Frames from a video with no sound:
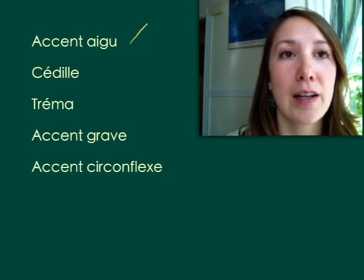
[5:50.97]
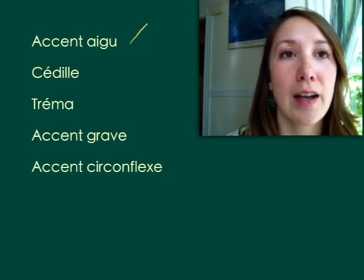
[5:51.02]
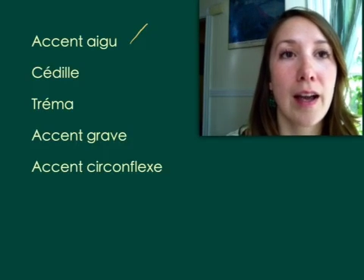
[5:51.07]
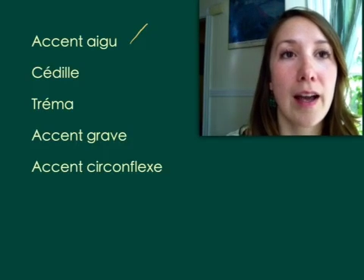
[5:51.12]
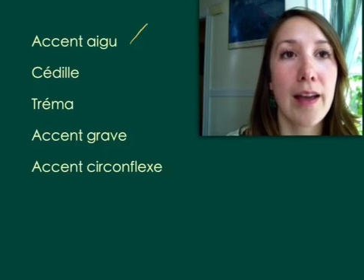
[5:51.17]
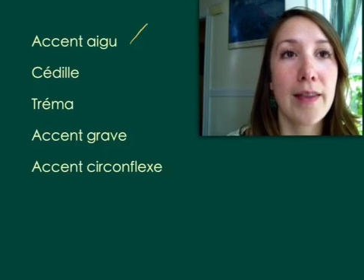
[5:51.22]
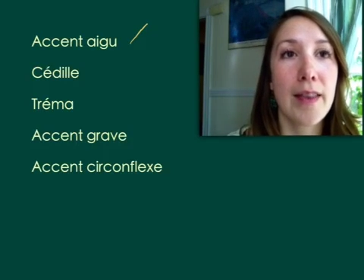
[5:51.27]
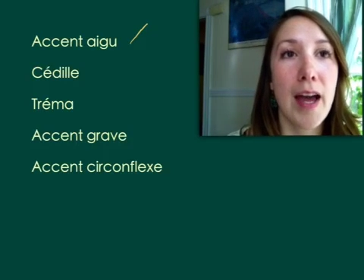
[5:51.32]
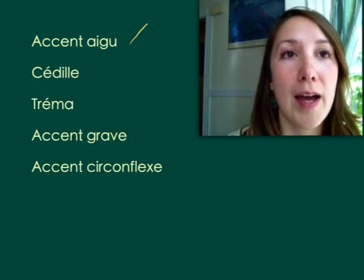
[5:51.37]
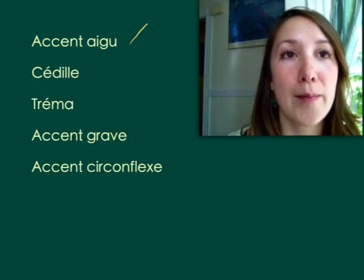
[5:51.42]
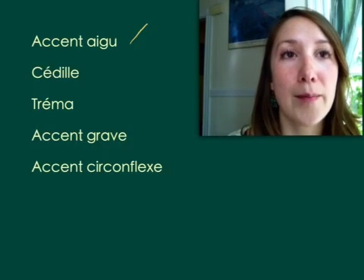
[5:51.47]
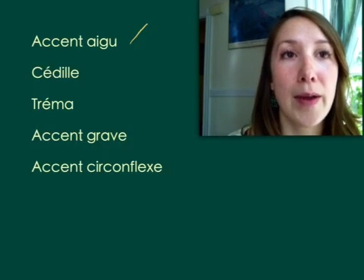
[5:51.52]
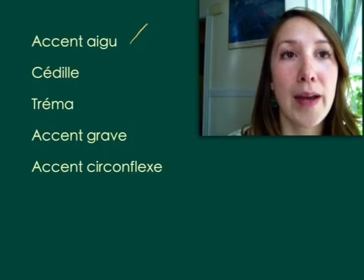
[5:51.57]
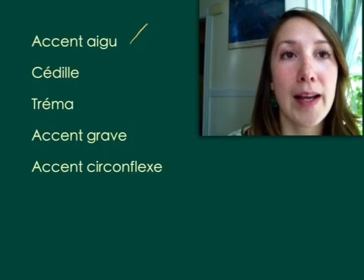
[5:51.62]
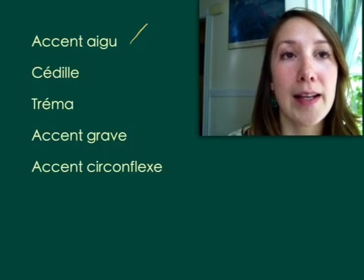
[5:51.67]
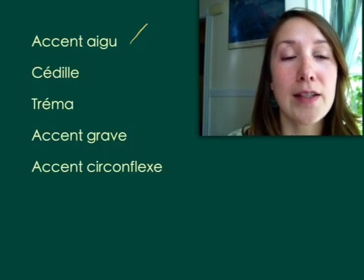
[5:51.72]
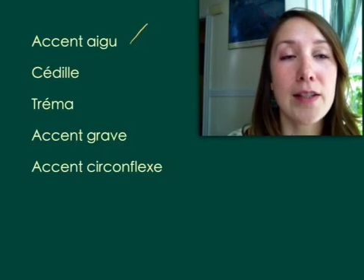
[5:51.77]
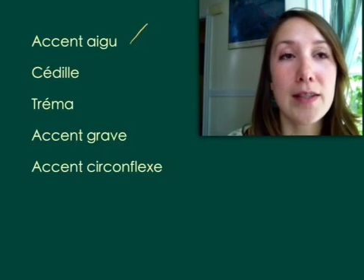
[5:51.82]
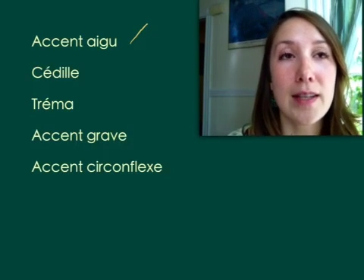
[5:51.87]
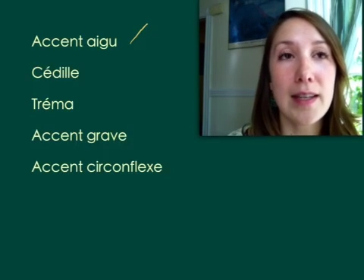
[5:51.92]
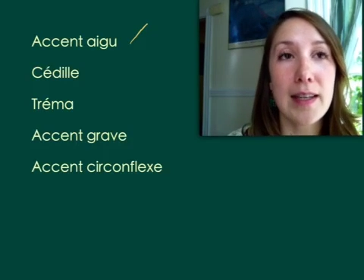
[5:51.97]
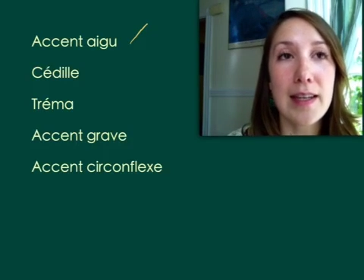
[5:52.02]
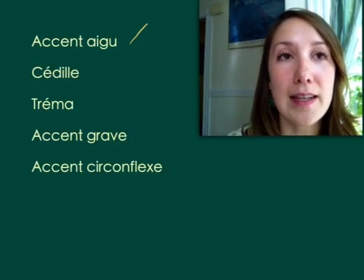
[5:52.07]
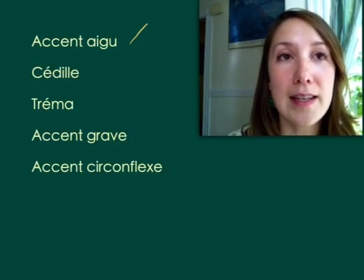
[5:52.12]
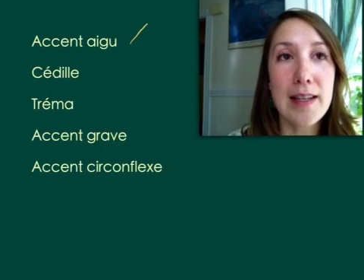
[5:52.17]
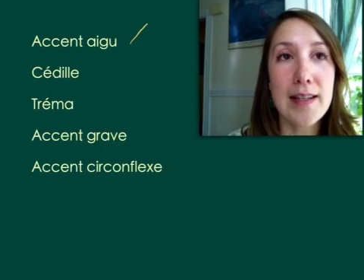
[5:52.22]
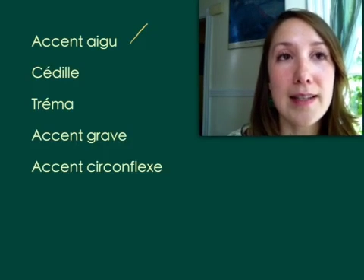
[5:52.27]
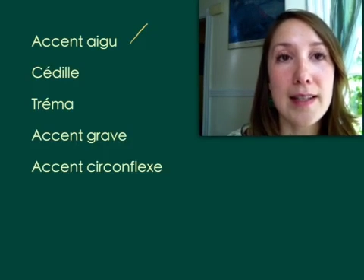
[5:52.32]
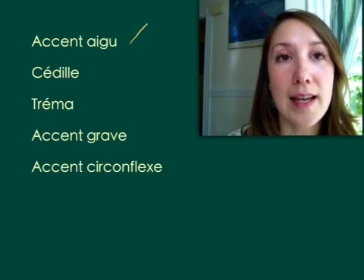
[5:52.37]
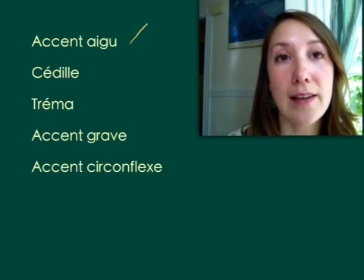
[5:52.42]
And that makes
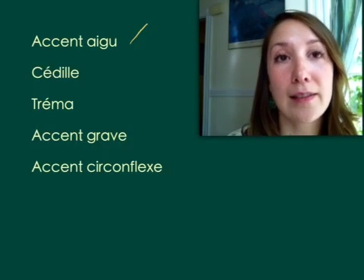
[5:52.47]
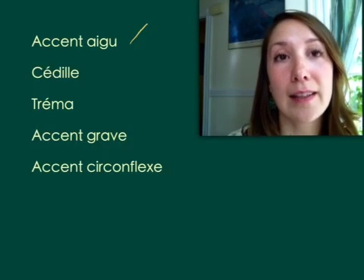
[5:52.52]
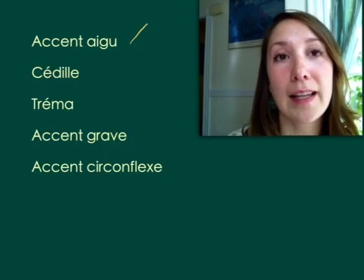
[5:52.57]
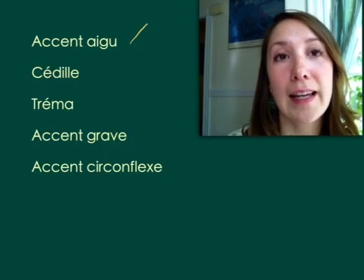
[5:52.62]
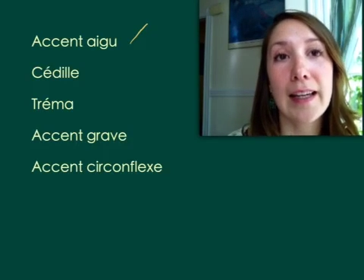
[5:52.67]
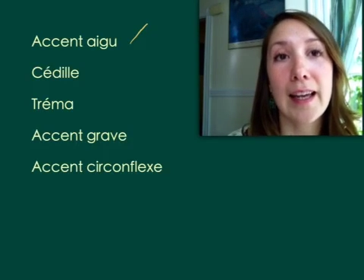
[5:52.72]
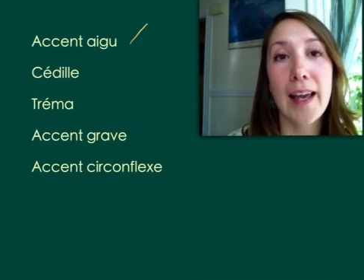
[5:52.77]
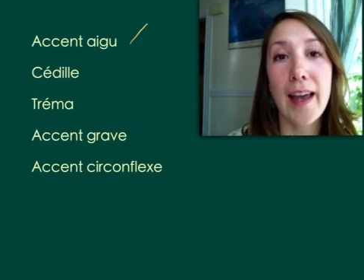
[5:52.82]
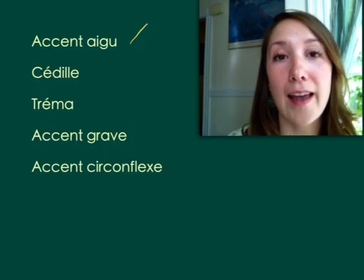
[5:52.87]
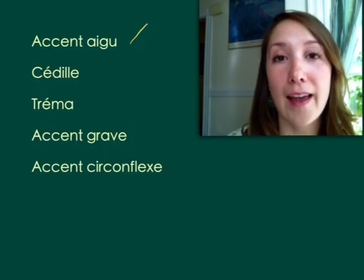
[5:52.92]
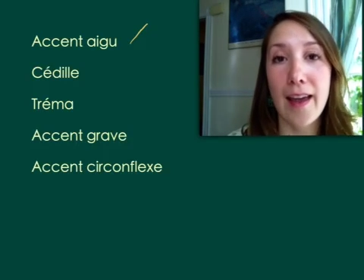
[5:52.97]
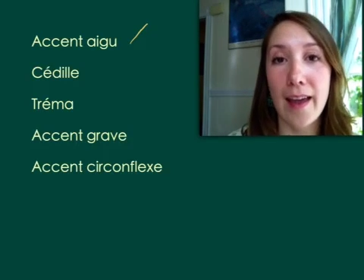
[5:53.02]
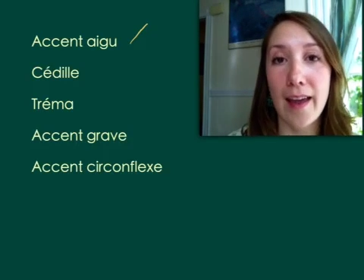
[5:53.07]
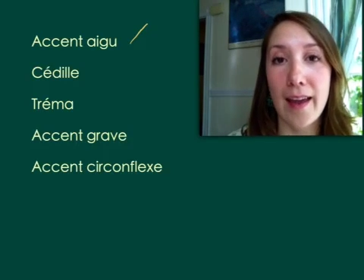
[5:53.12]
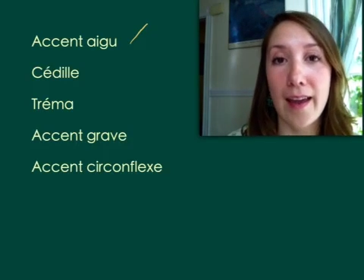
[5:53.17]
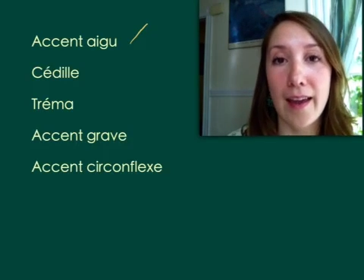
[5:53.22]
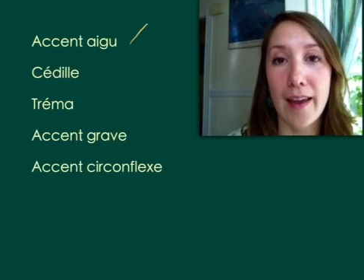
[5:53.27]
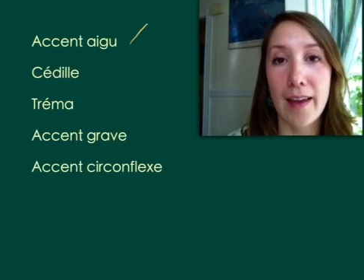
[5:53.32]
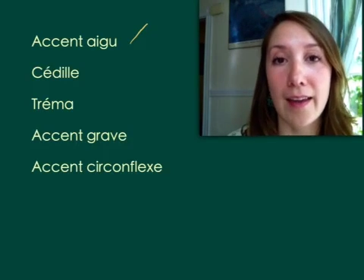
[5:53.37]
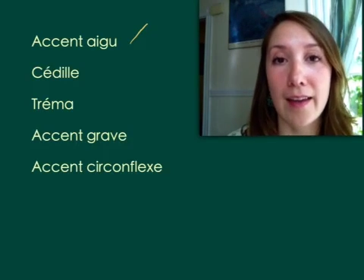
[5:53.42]
E sound like E.